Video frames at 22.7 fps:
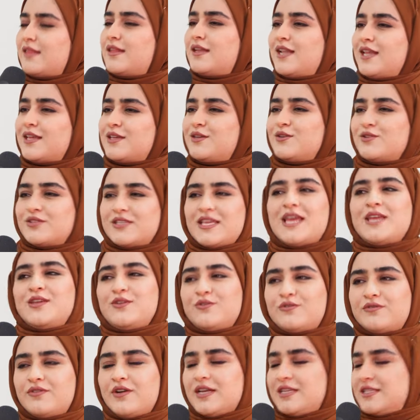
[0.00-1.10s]
and then, like you're saying,
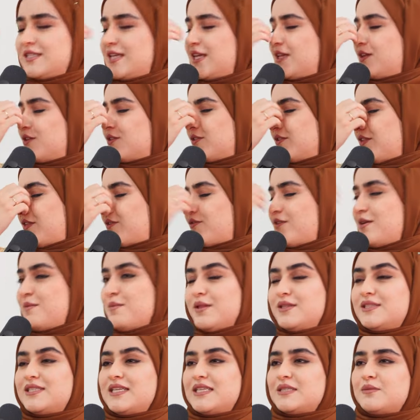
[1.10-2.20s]
you're finding you're 3
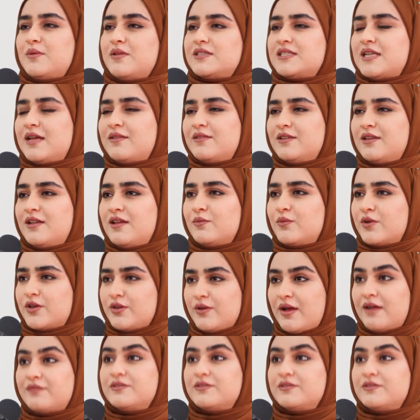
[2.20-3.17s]
months, 6 months down the line where you